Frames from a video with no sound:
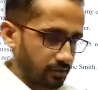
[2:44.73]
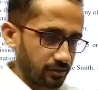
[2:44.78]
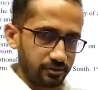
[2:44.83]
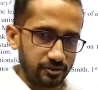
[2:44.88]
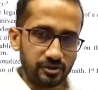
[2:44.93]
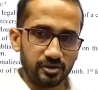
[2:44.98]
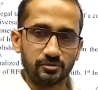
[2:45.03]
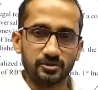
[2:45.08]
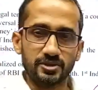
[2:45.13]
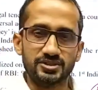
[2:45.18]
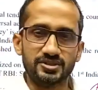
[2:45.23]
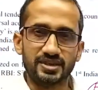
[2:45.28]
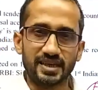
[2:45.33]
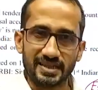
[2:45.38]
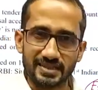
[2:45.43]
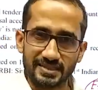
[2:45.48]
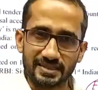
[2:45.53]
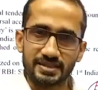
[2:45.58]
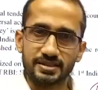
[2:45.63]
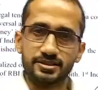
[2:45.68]
determines the
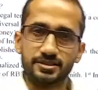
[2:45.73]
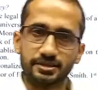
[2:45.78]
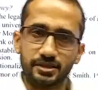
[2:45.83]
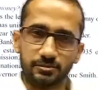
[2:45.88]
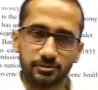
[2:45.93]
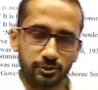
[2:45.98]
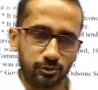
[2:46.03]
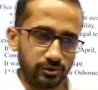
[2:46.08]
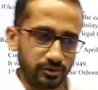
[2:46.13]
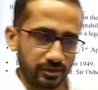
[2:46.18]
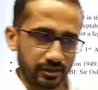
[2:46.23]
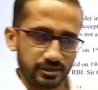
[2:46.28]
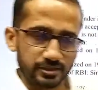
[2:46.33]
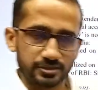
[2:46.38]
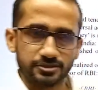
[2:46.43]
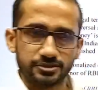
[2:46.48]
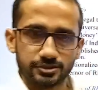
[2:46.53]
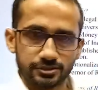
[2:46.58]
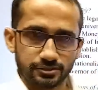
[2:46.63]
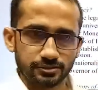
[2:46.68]
exchange rate between
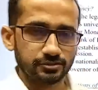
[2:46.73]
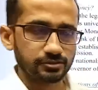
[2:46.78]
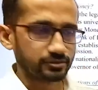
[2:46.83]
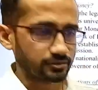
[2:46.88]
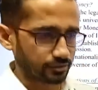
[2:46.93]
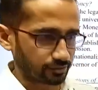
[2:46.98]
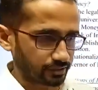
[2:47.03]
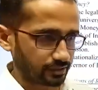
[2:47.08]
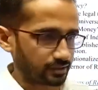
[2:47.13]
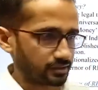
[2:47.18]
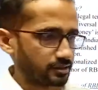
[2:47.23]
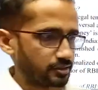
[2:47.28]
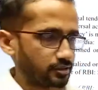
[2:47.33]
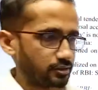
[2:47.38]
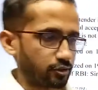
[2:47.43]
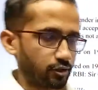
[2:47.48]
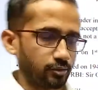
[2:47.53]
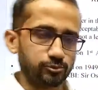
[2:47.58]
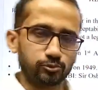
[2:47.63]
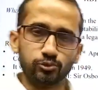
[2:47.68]
currencies, okay,
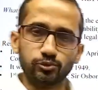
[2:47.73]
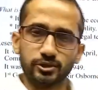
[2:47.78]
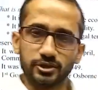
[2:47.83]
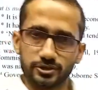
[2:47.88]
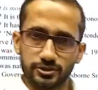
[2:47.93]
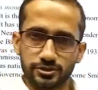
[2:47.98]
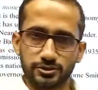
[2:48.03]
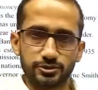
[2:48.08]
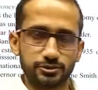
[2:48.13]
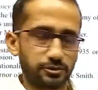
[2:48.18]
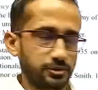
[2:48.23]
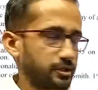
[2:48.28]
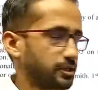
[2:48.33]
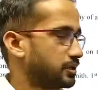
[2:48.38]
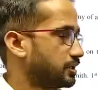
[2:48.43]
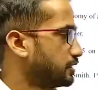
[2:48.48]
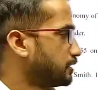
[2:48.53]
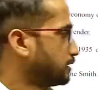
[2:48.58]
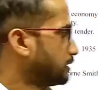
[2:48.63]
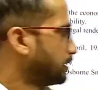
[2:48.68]
of two countries. Okay,
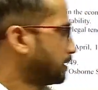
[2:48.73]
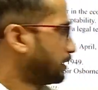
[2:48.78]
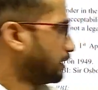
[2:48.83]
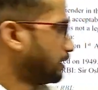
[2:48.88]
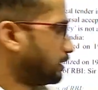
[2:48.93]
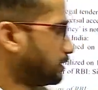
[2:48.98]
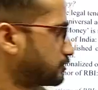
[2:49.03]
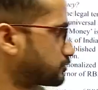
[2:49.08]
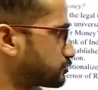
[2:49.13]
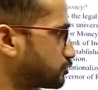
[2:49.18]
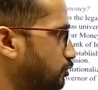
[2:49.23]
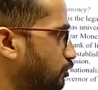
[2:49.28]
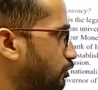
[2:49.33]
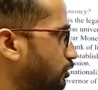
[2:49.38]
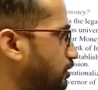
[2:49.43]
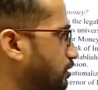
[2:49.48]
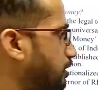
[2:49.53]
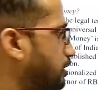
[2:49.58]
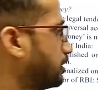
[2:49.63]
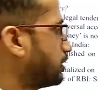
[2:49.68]

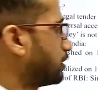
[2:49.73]
so